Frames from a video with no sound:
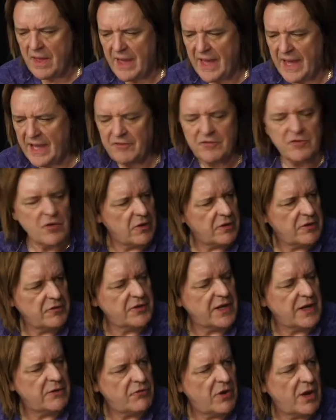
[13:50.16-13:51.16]
it's not going to
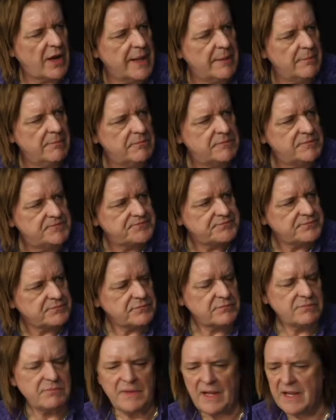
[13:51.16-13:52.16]
sound right.
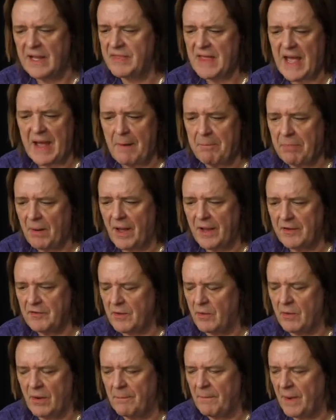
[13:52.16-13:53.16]
And that applies,
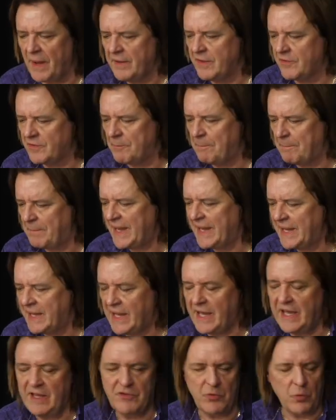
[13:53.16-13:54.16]
it's a big
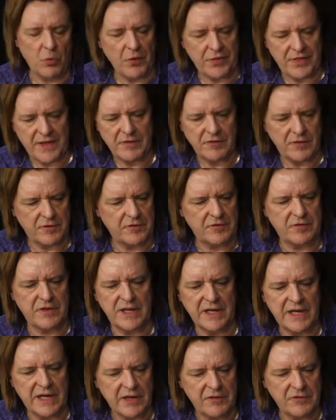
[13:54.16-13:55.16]
key to authenticity
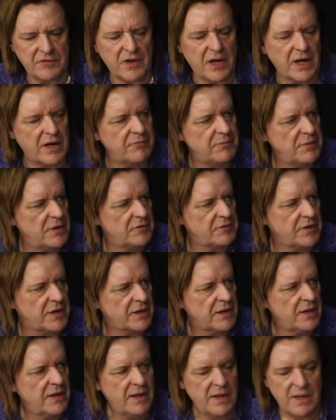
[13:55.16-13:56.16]
in any style of music.
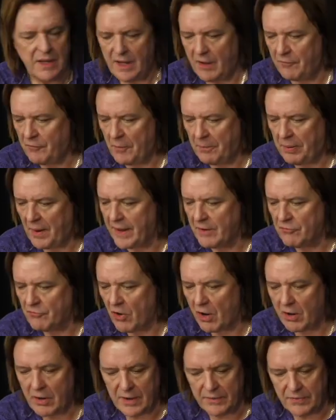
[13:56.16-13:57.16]
Yeah. If you're playing
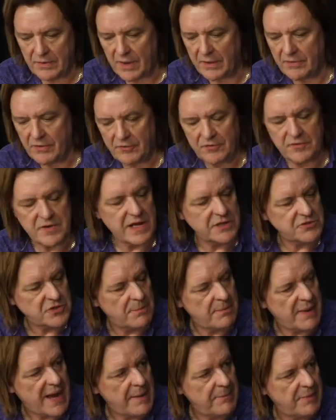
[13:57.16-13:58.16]
rock and, yeah. and the snare
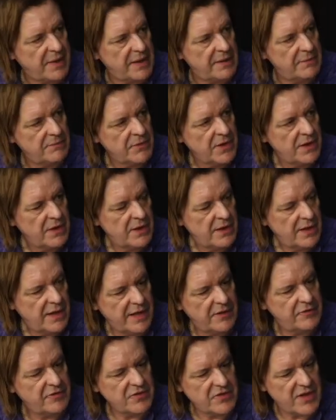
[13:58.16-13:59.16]
drum backbeat
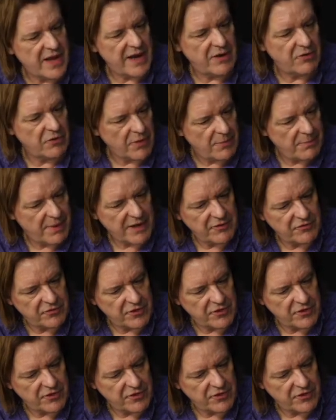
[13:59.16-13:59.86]
isn't there, or the bass